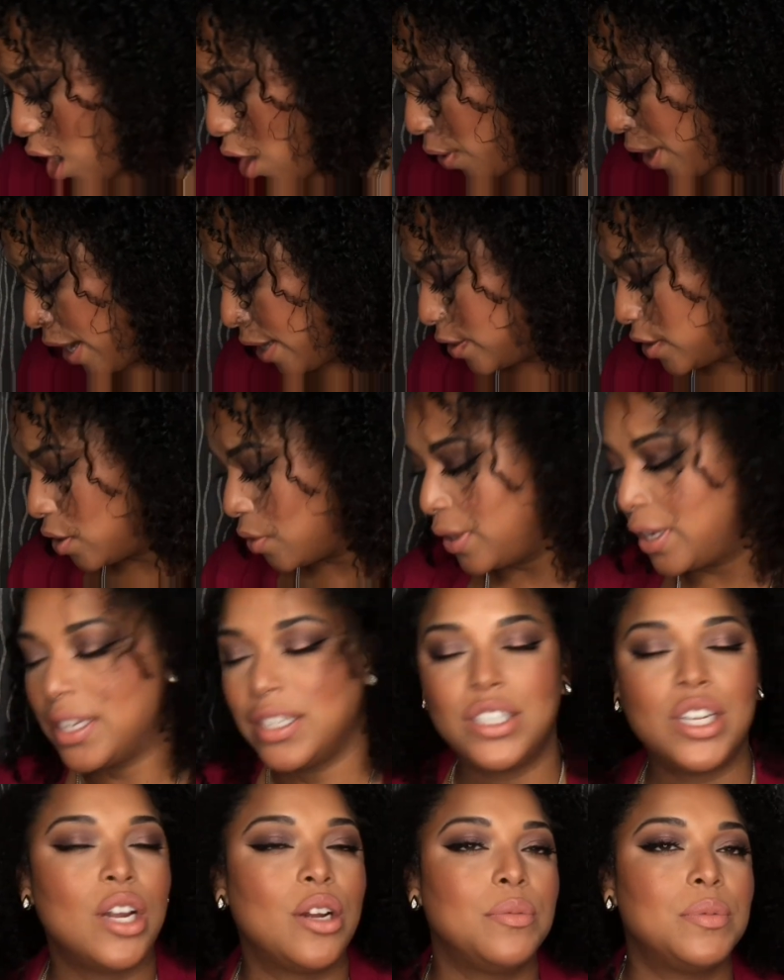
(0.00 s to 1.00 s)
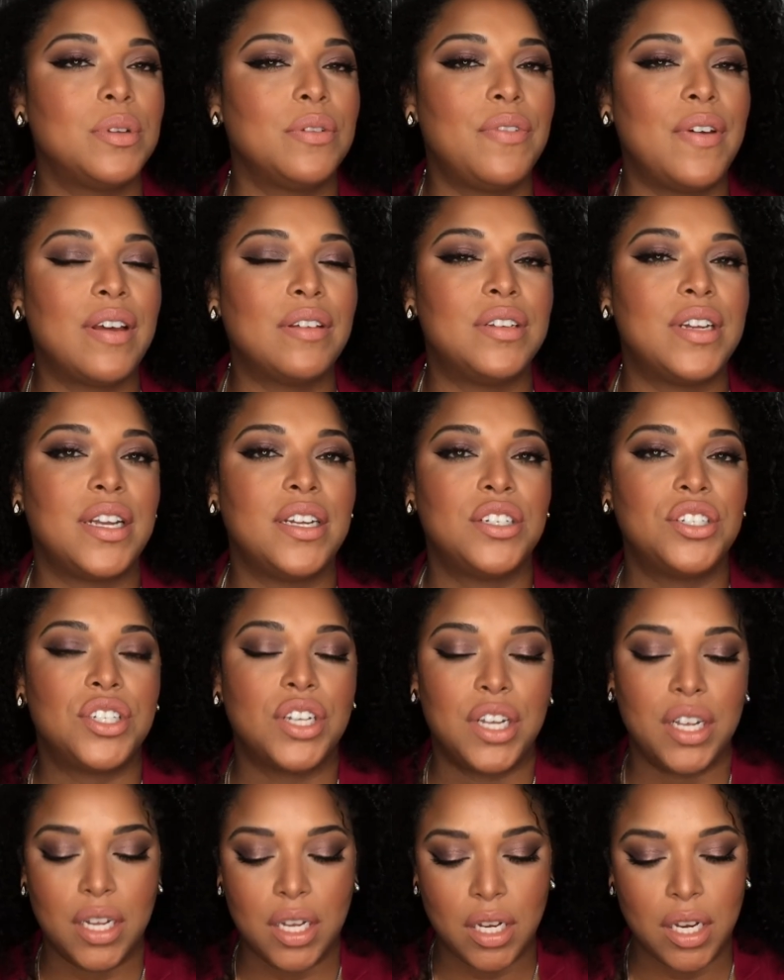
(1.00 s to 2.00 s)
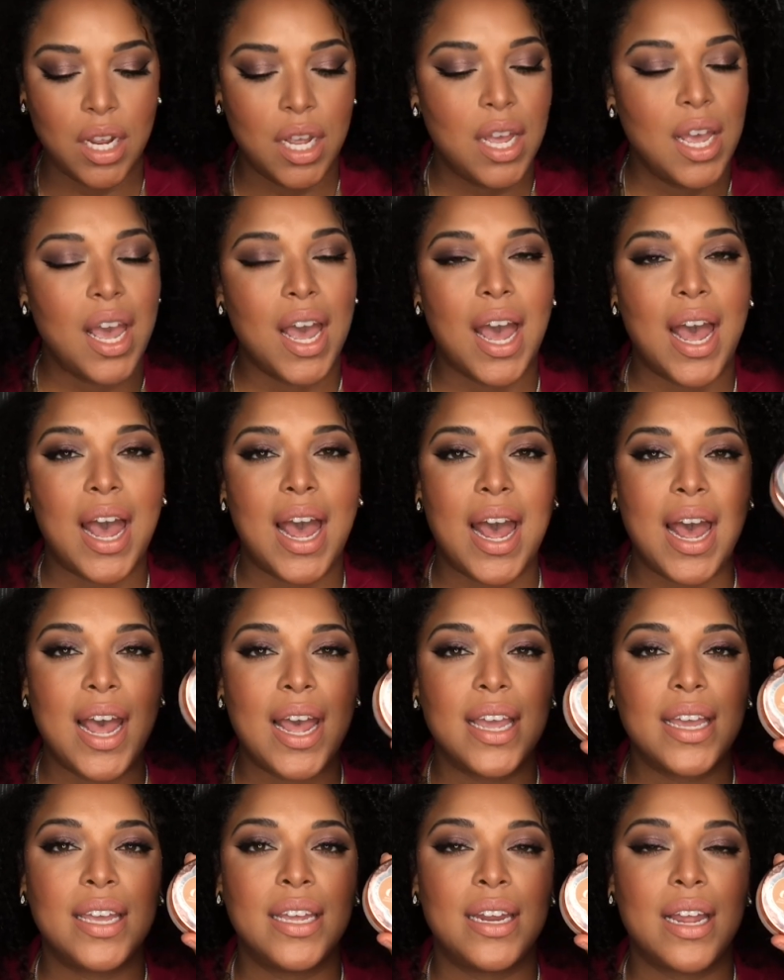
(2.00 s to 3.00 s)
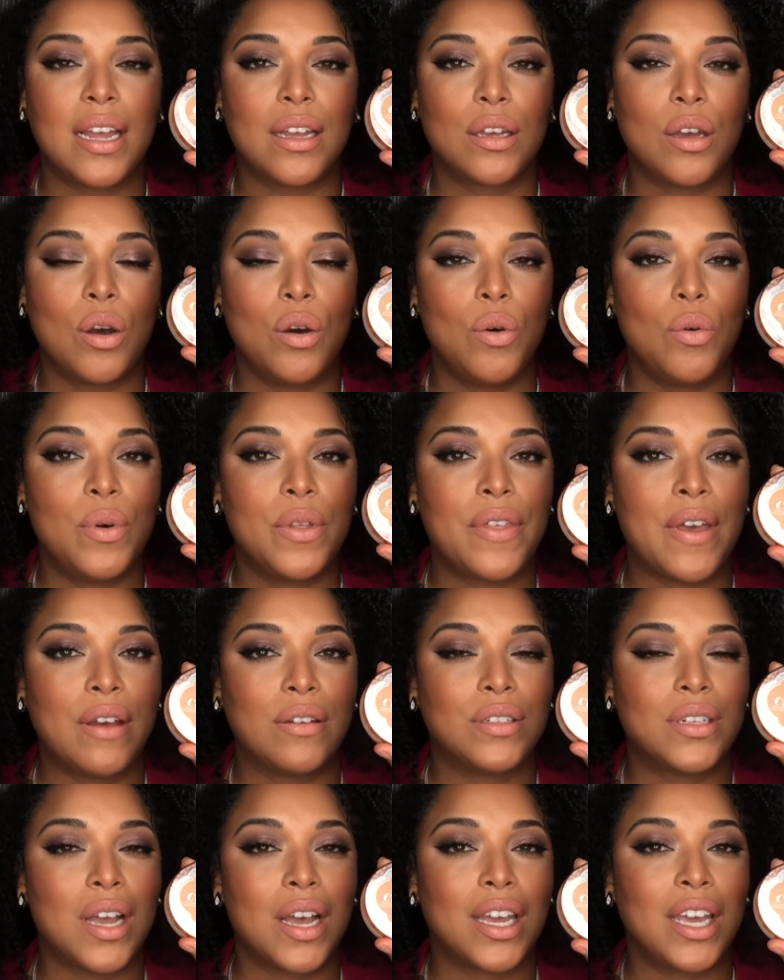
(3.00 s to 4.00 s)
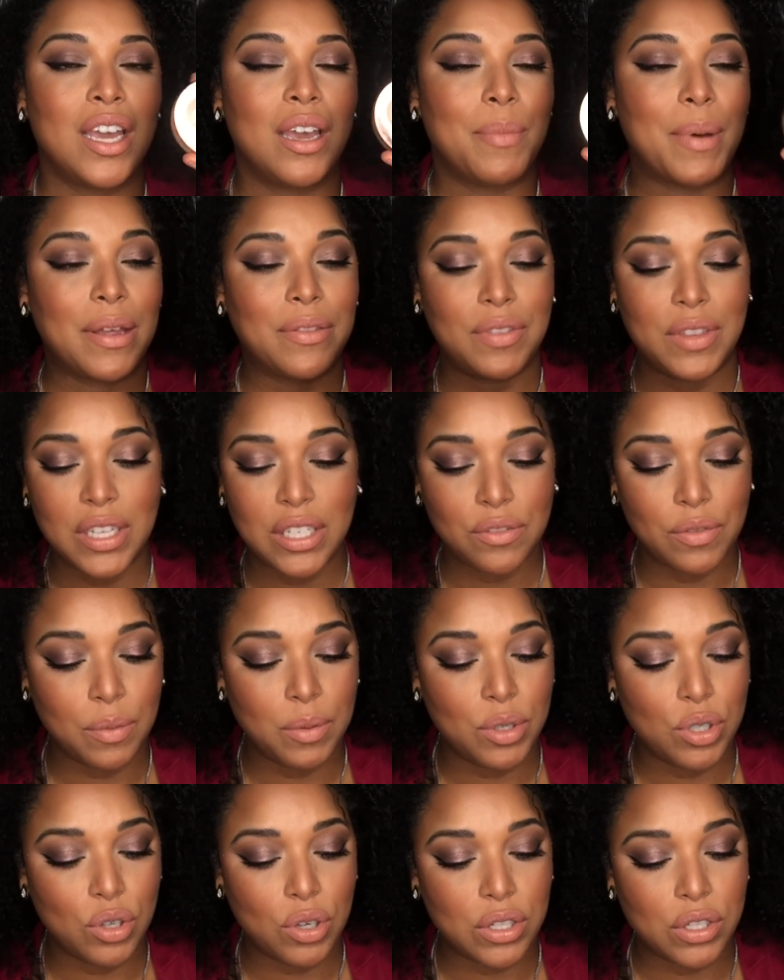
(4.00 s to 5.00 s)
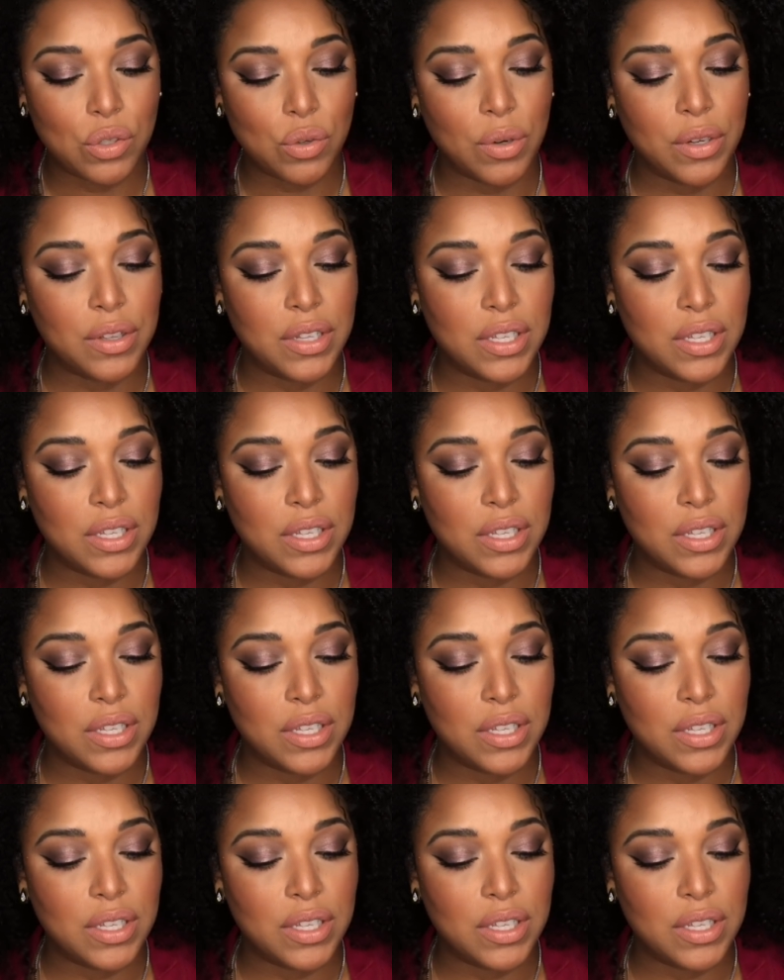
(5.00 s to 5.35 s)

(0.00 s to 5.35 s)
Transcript: Okay, so in terms of foundation, I cannot go without talking about this from the drugstore.